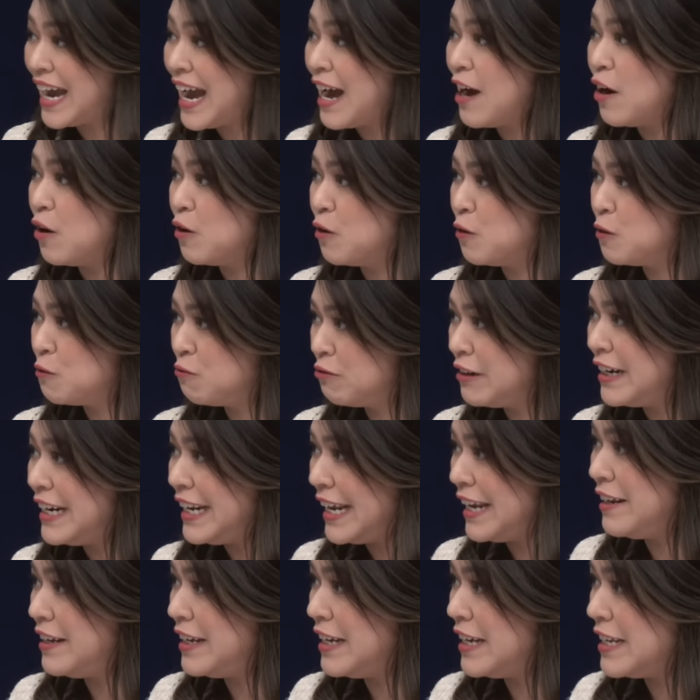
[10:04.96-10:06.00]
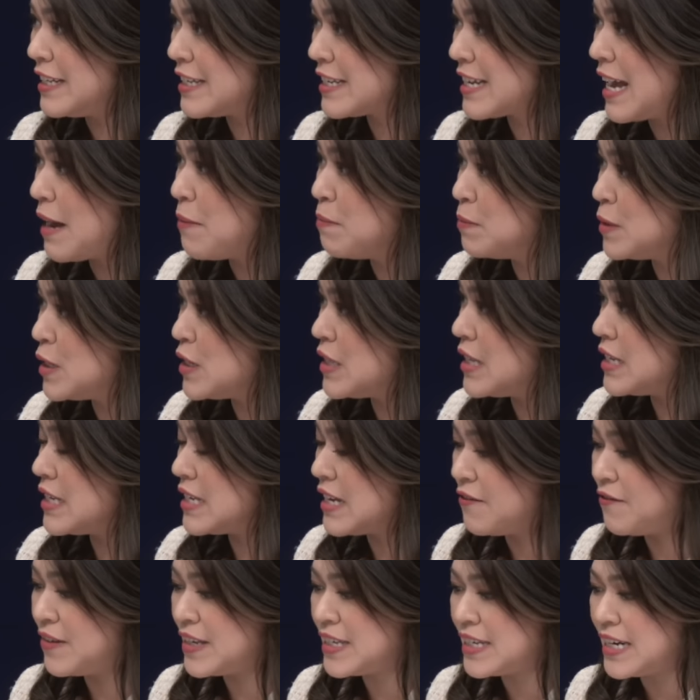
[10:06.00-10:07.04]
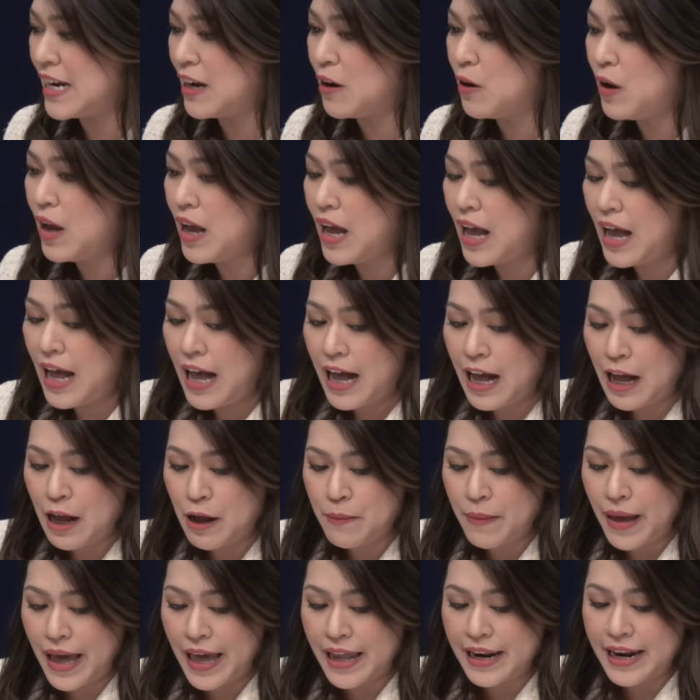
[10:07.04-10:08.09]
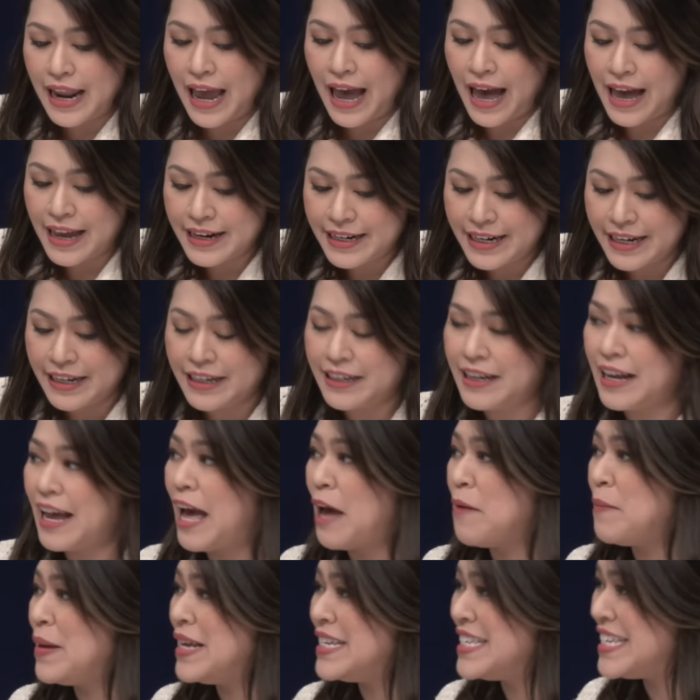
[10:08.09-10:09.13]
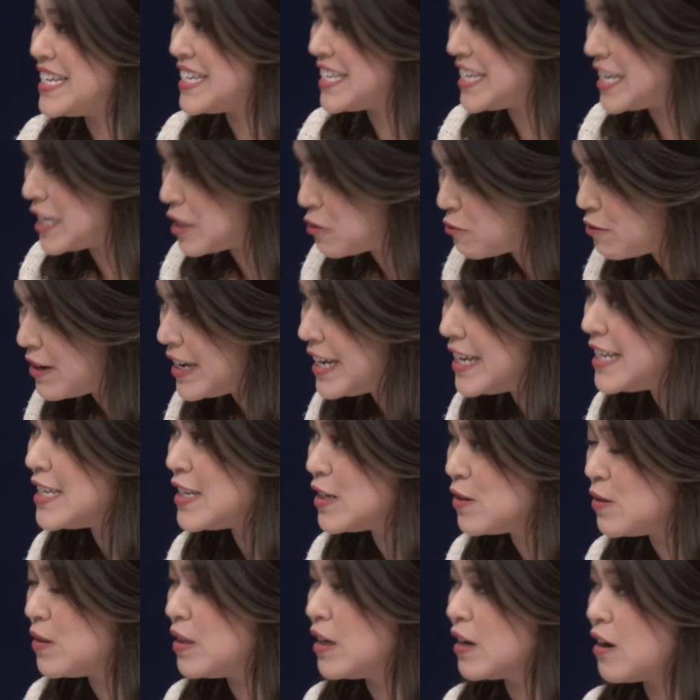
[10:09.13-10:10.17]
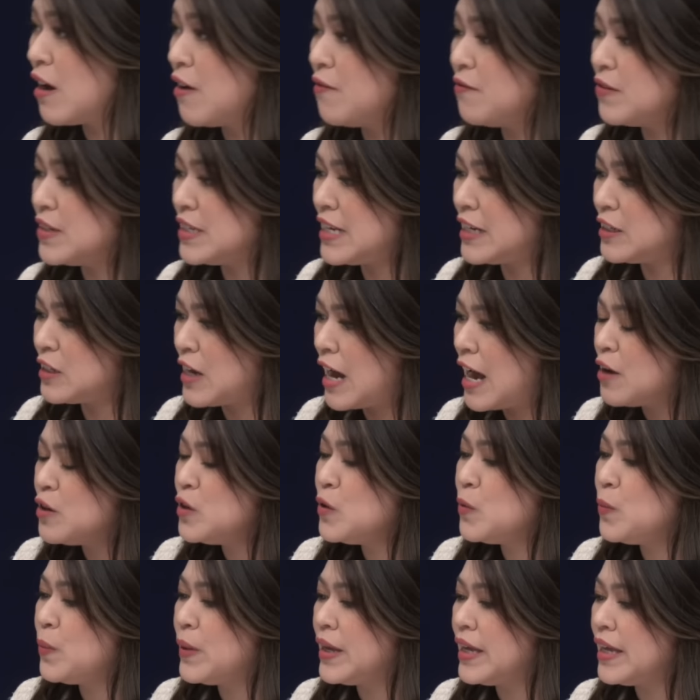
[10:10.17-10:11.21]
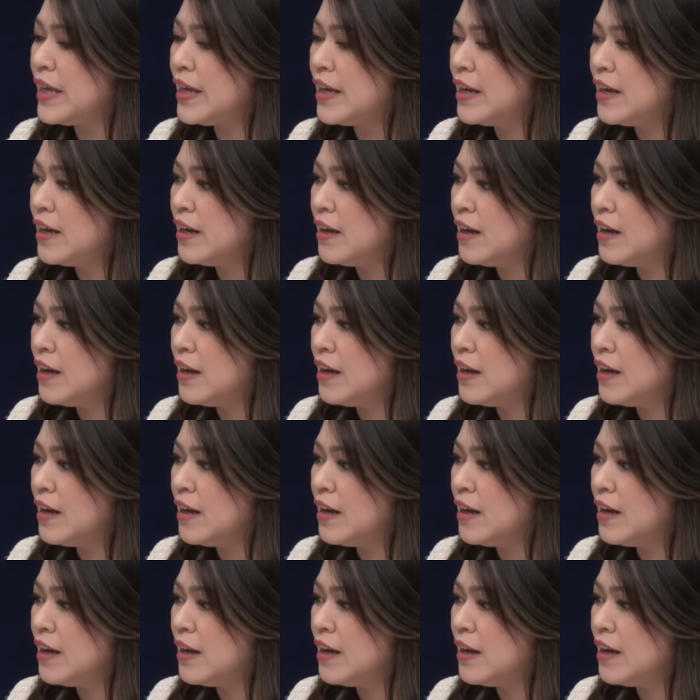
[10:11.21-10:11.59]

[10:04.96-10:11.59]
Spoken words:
now, really, it's come to the surface now, and adding MA63 to the conversation, how do we